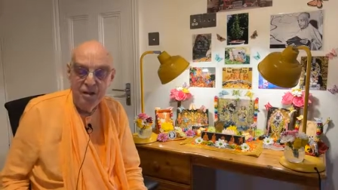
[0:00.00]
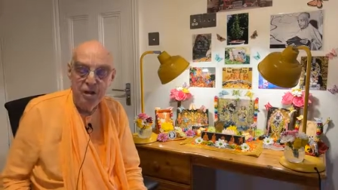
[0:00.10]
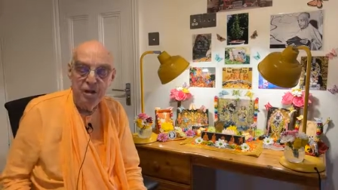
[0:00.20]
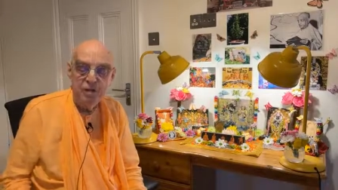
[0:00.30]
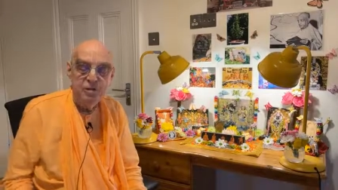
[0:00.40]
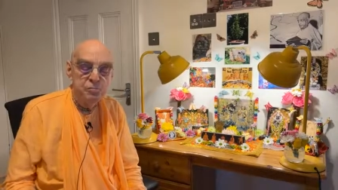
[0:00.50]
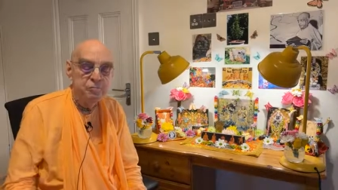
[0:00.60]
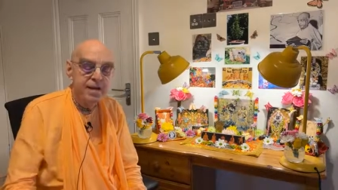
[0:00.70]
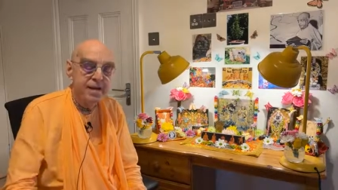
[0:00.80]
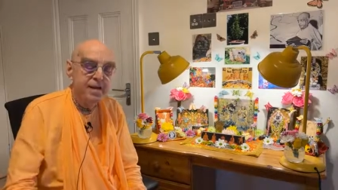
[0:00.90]
Darkness
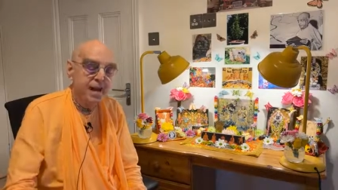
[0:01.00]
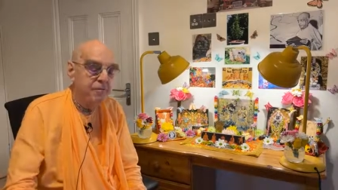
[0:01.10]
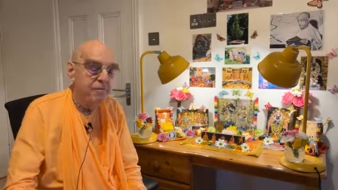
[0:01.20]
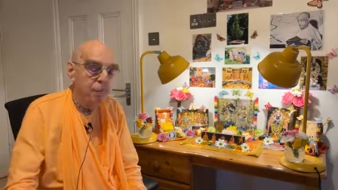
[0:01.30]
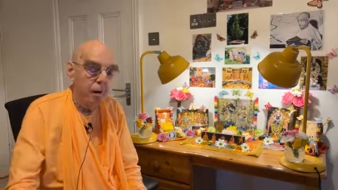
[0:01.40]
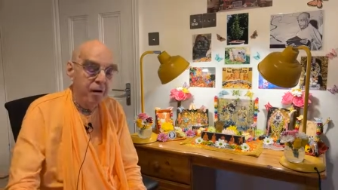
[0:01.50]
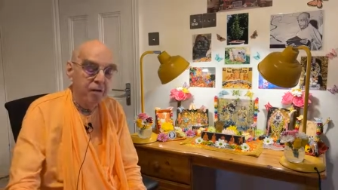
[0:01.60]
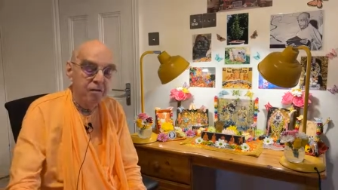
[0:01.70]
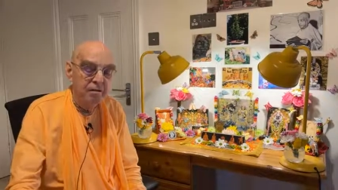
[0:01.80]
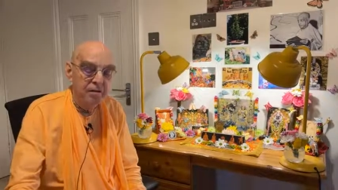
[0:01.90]
reigned
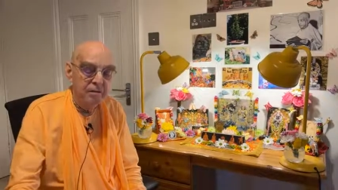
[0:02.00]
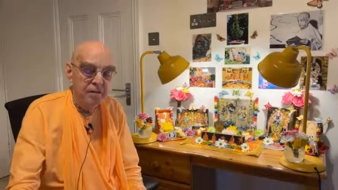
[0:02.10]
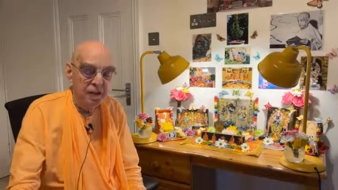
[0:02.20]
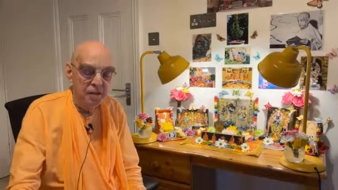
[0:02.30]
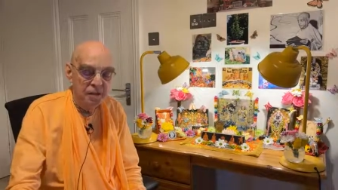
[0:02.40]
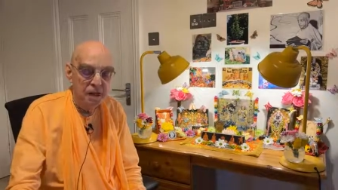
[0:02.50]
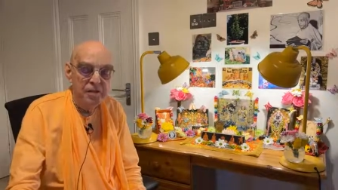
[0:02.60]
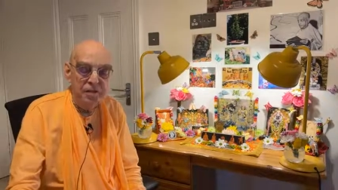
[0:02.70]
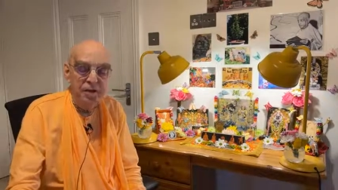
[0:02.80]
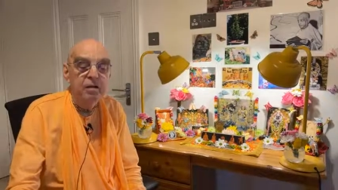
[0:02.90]
everywhere, and
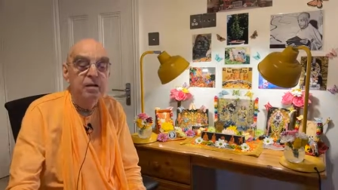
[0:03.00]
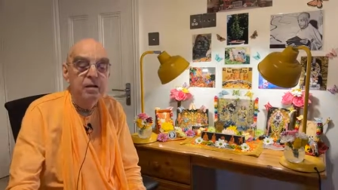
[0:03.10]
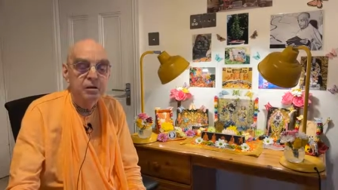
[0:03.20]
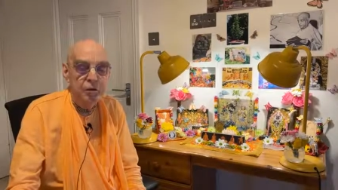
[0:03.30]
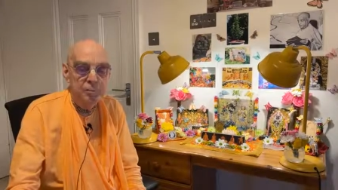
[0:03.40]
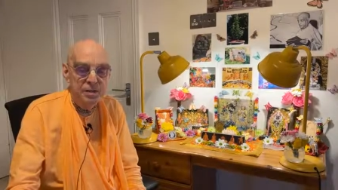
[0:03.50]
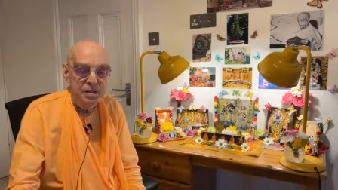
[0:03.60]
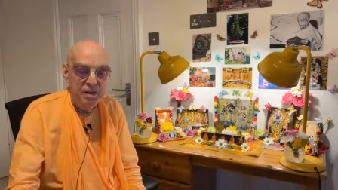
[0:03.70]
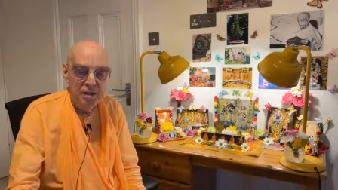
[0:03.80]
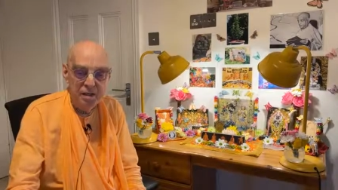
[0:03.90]
nothing could be
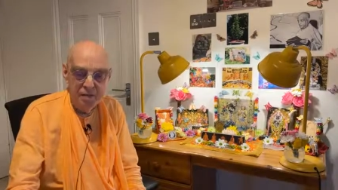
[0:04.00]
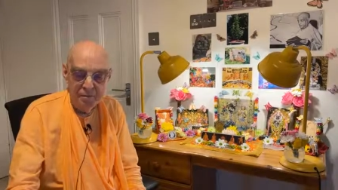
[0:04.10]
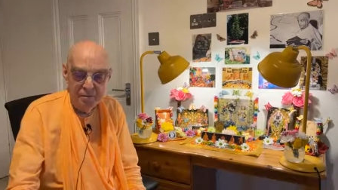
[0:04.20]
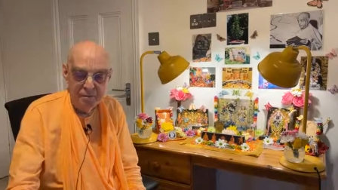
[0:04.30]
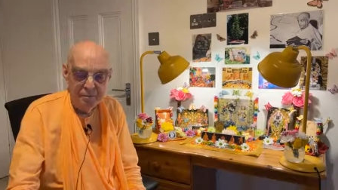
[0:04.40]
seen.